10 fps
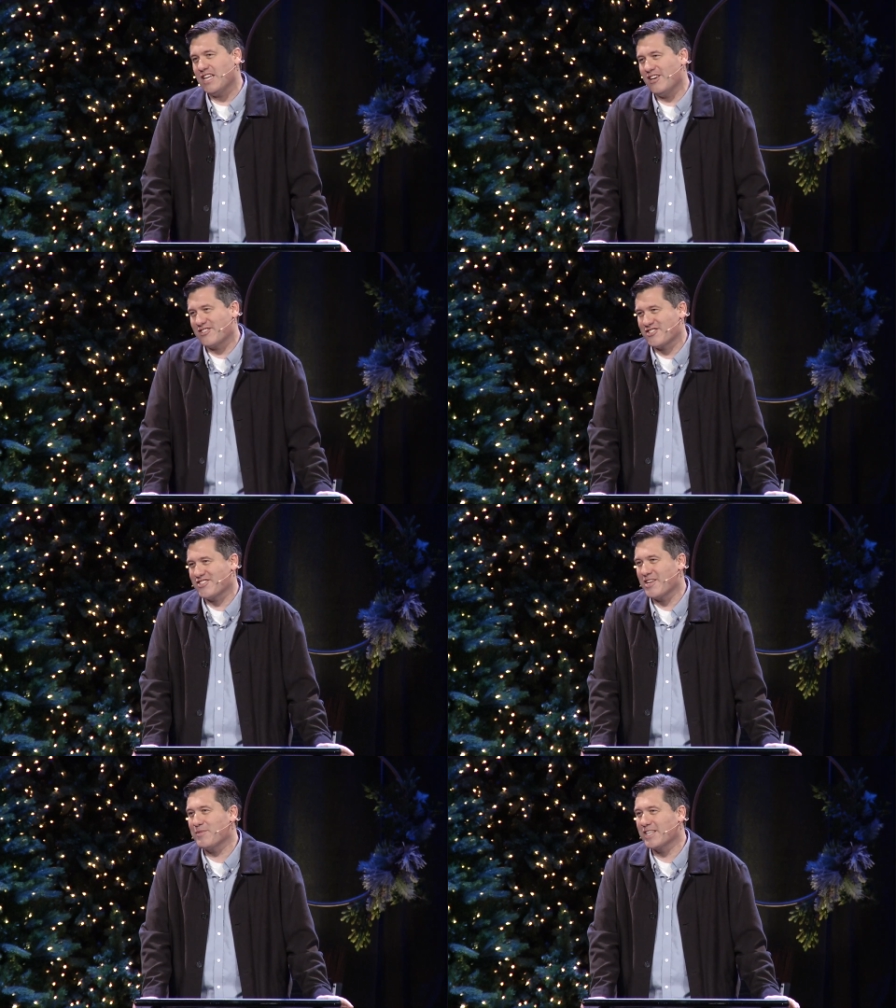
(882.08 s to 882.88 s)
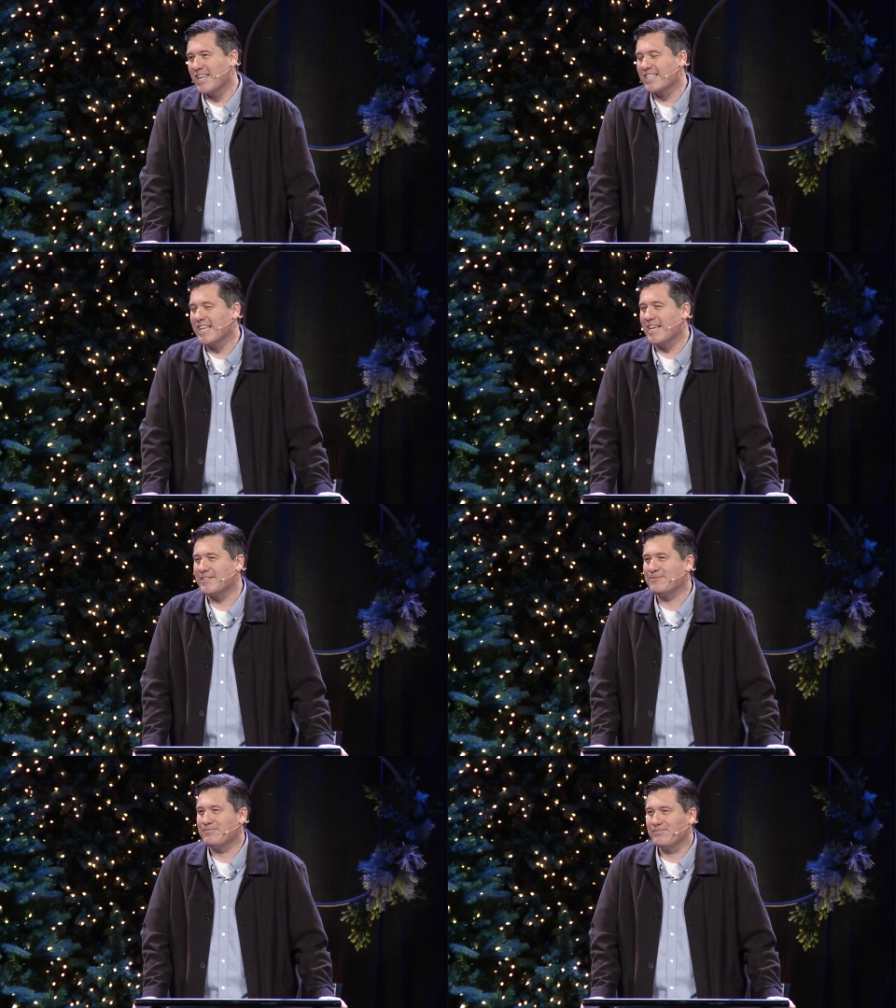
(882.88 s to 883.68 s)
years or something like that.
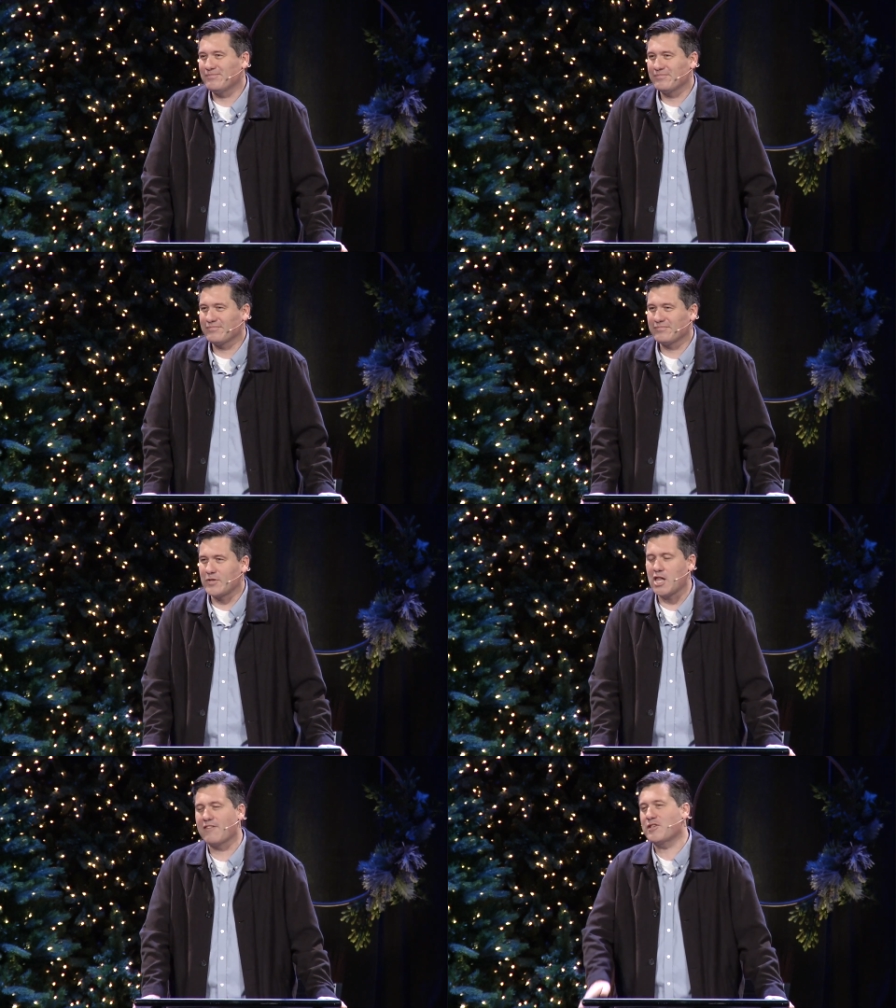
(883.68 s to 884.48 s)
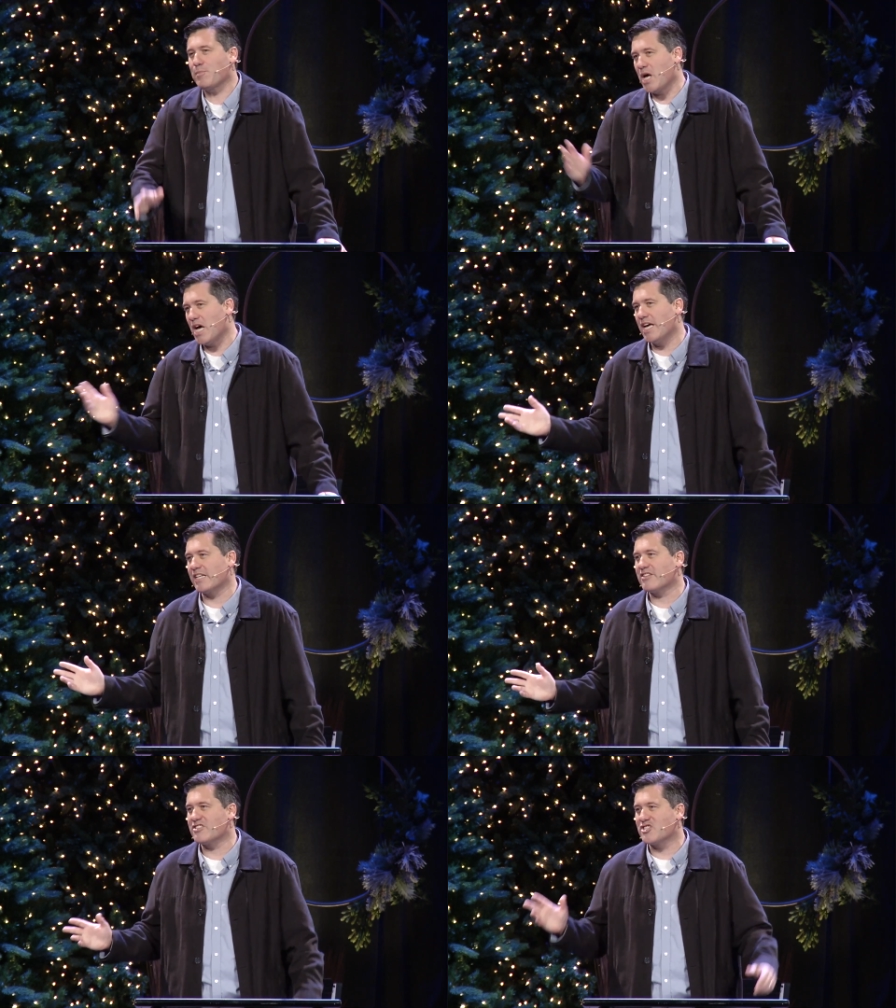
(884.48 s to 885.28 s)
I left it
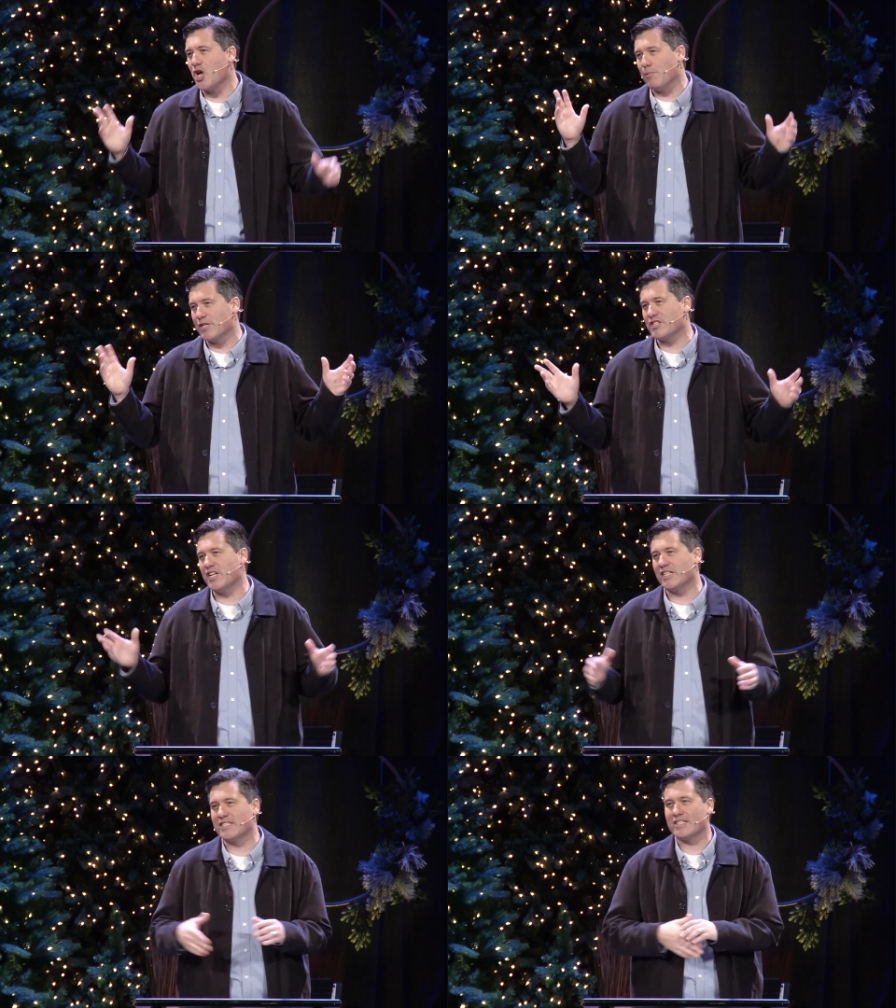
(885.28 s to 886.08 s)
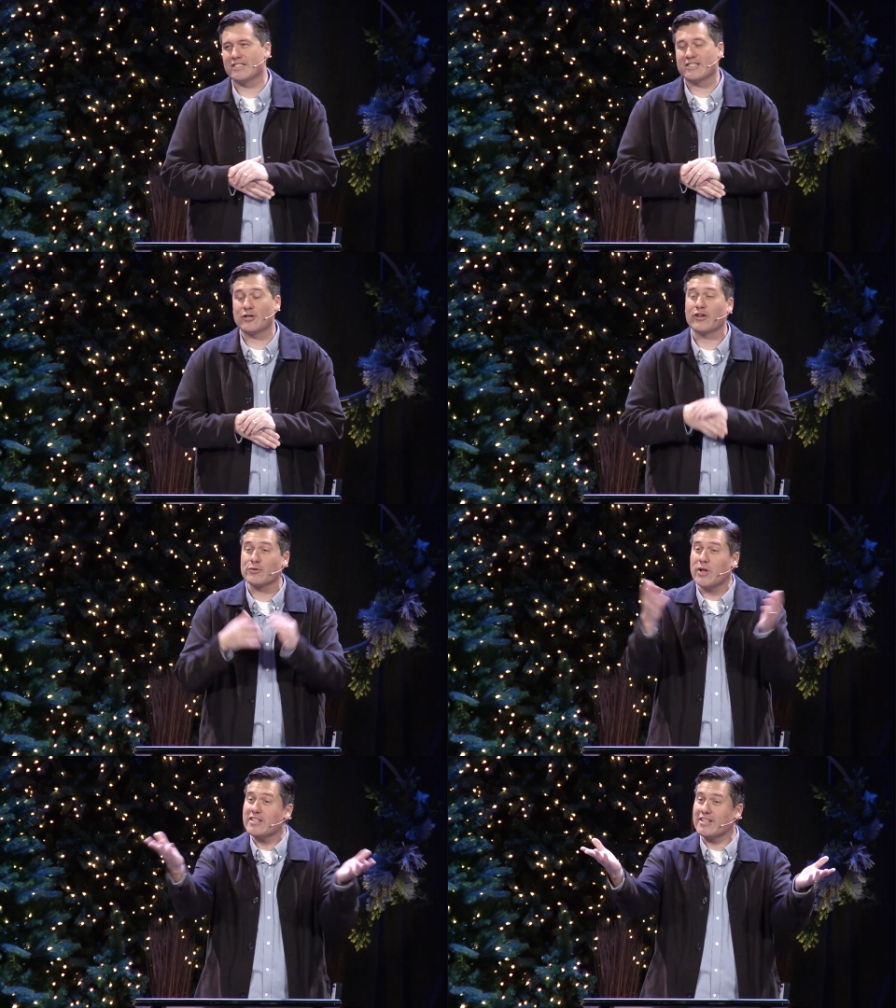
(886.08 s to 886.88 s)
behind because it's all a bunch of nonsense. So
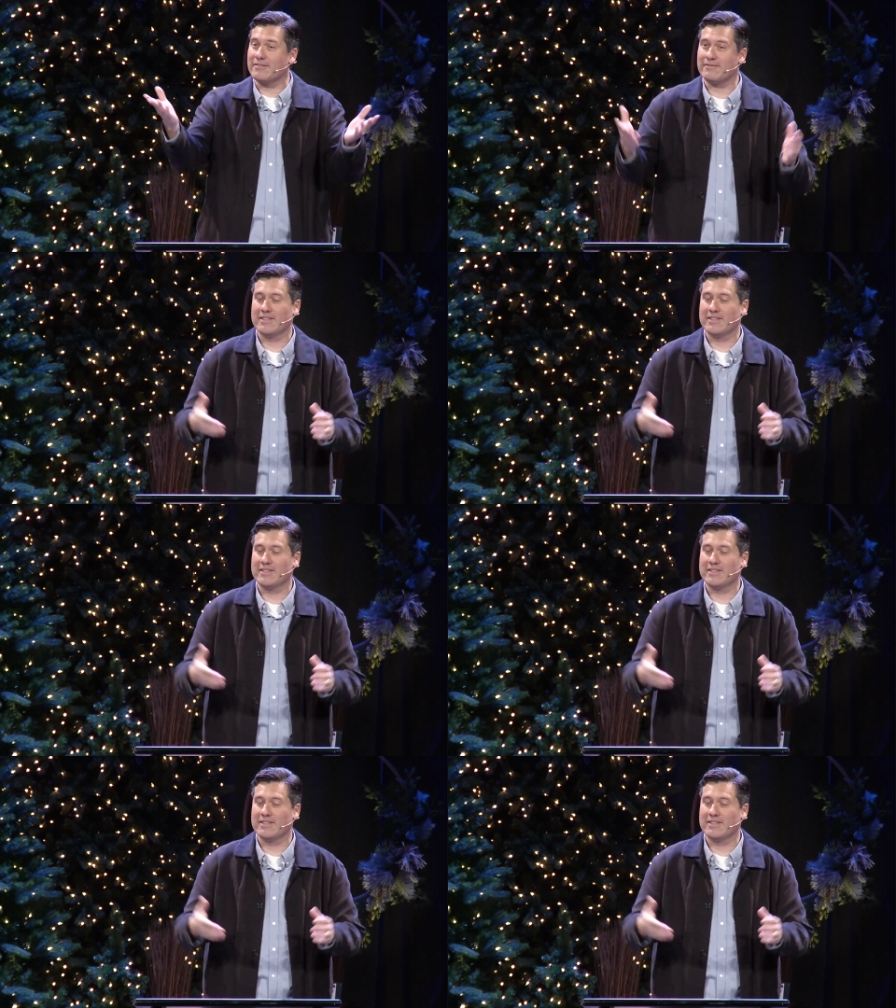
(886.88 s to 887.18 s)
here's what I said.